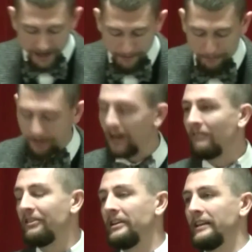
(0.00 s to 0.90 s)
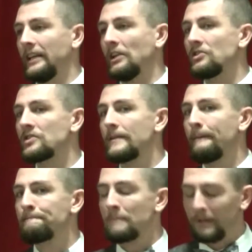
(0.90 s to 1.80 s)
number of things.
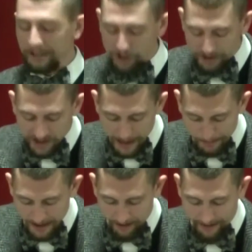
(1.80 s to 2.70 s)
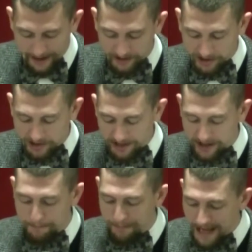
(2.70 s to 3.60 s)
Well, let's go a step beyond that and suggest
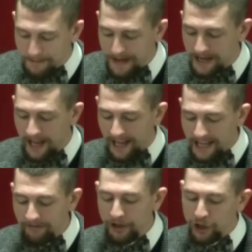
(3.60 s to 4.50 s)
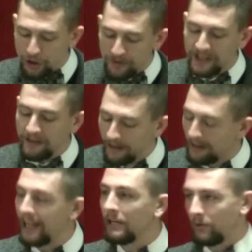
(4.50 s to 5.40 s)
that maybe even using the
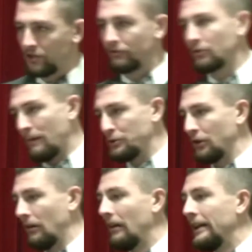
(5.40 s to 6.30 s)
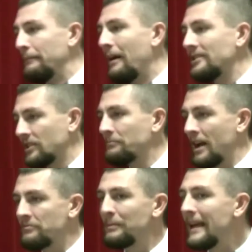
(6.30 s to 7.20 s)
language of Scripture might
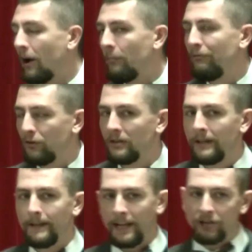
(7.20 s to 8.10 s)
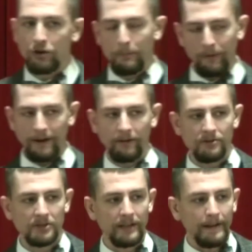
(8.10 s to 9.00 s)
sometimes be helpful in your
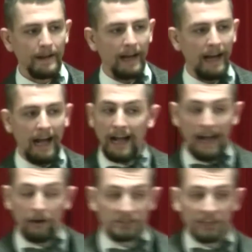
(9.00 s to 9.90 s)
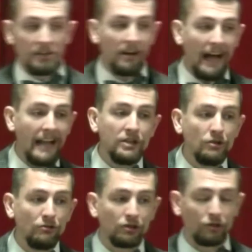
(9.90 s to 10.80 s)
prayers. I, will tell you, I
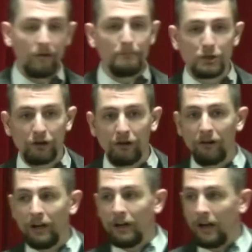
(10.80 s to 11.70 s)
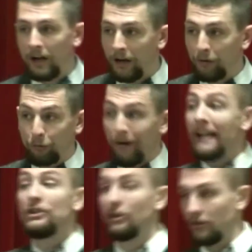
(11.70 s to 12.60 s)
use Scripture uh,
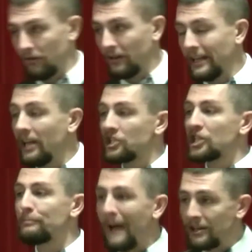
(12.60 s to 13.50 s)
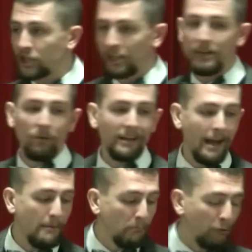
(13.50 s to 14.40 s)
regularly, especially when I
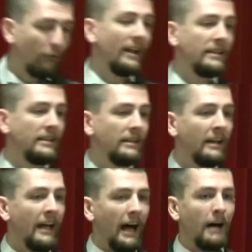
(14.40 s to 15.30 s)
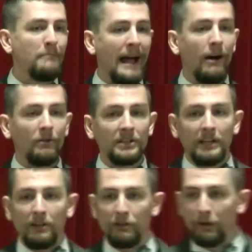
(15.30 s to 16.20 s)
am praying
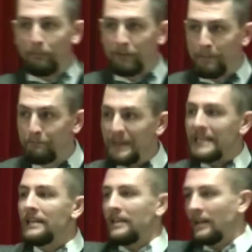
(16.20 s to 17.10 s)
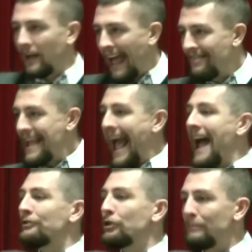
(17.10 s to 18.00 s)
about the, the being and the
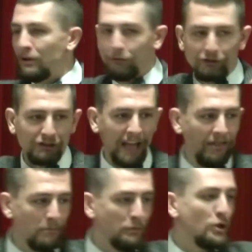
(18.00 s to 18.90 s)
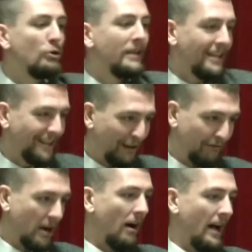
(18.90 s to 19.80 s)
attributes and the beauty of
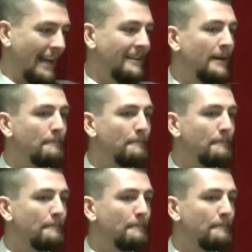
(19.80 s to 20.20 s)
God.